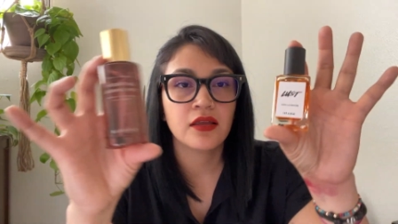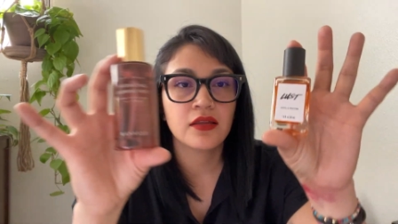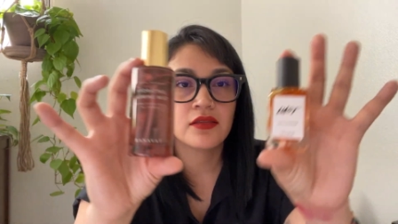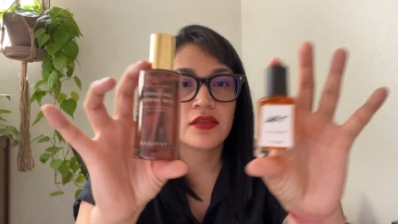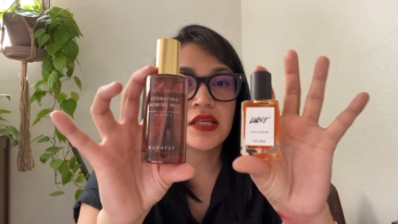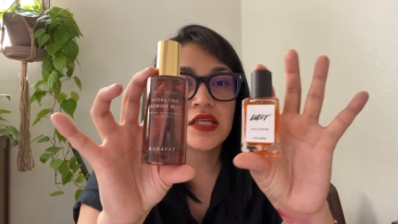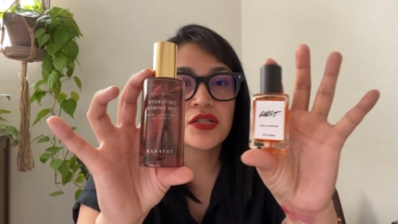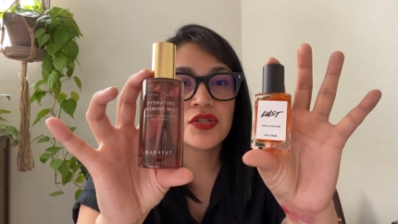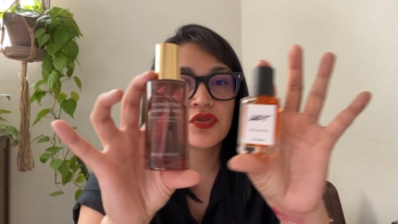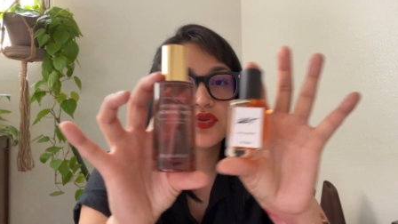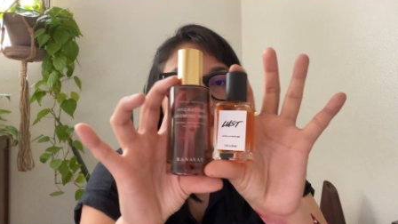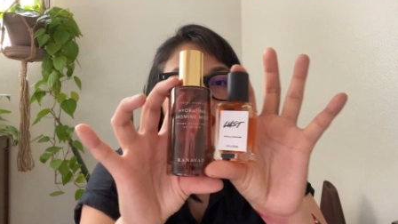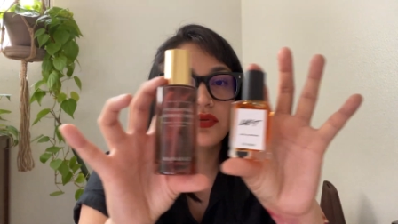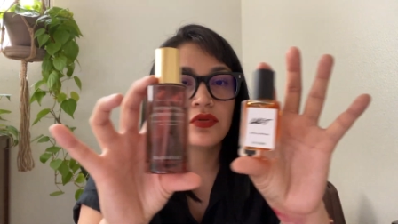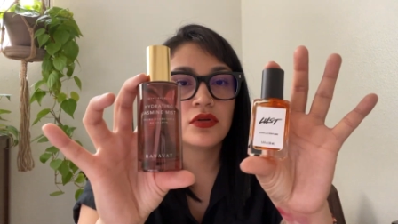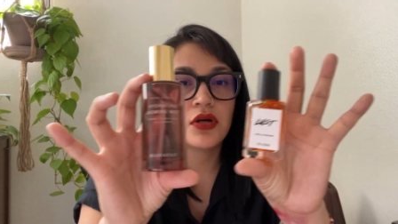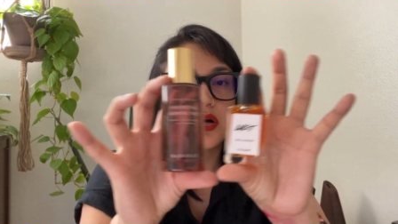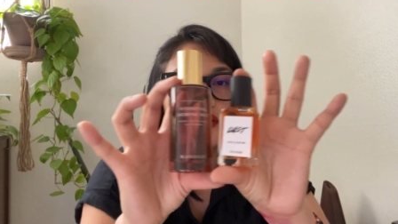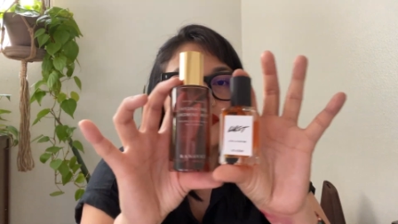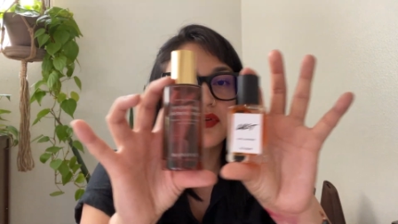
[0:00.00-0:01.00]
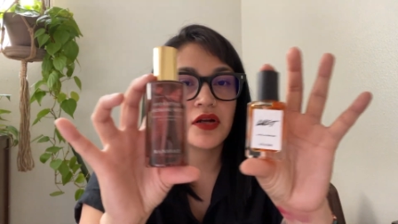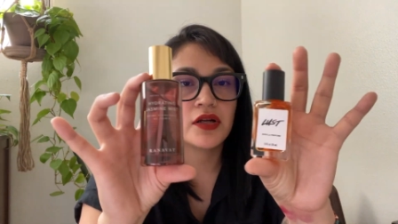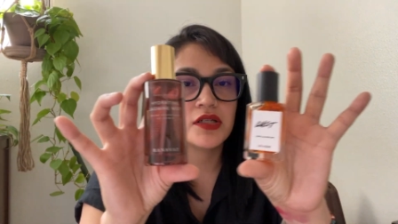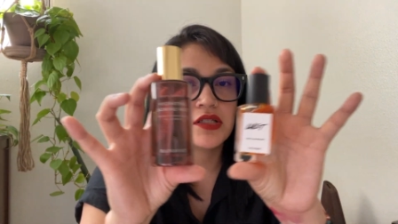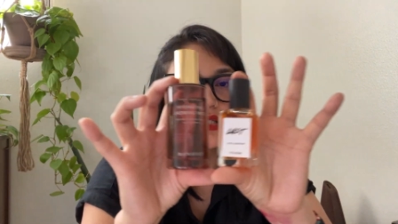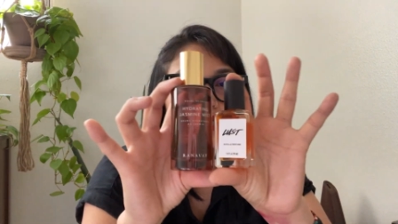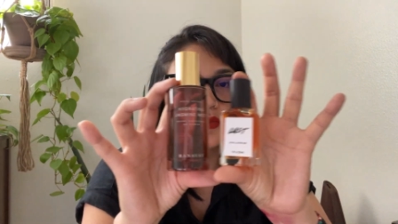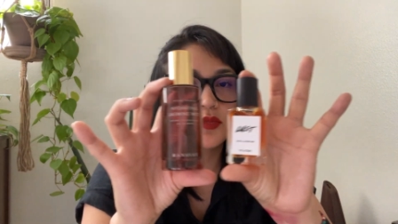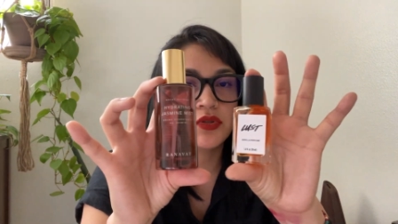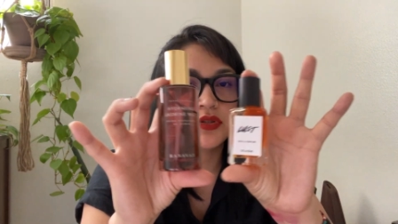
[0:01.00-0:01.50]
These two are very
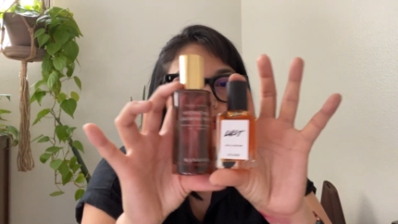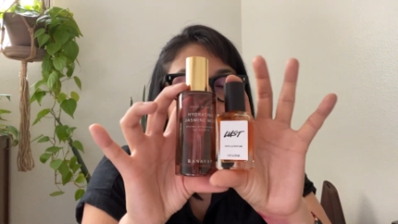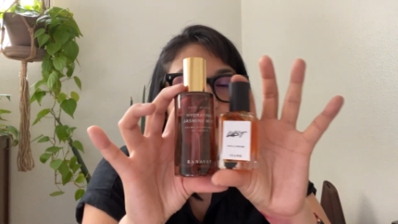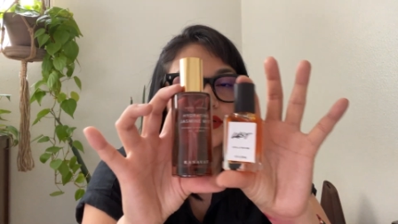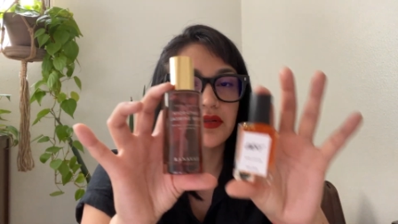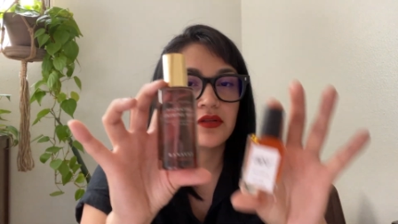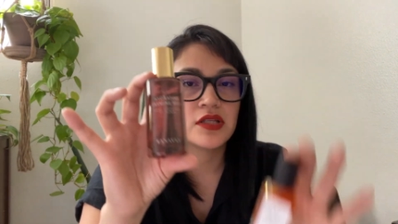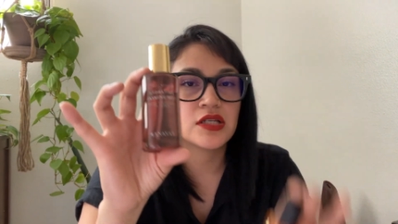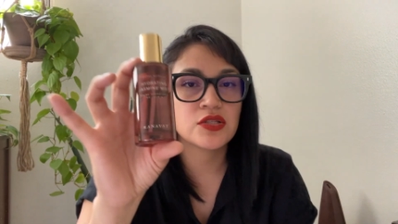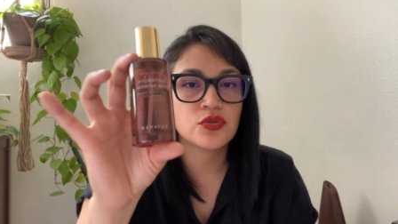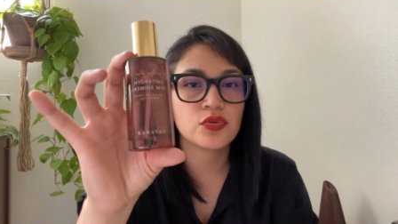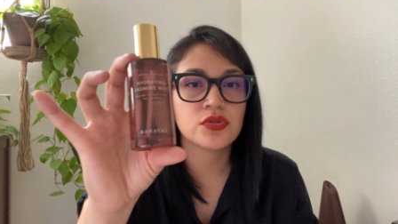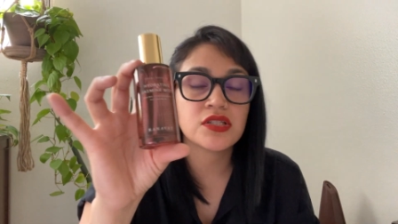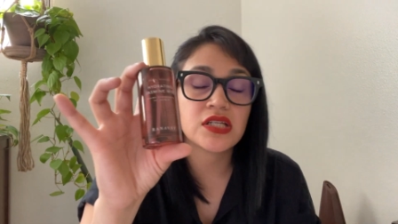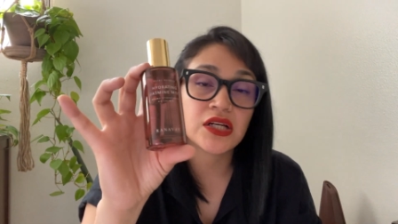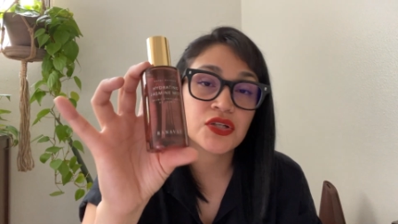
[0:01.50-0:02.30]
similar. This one's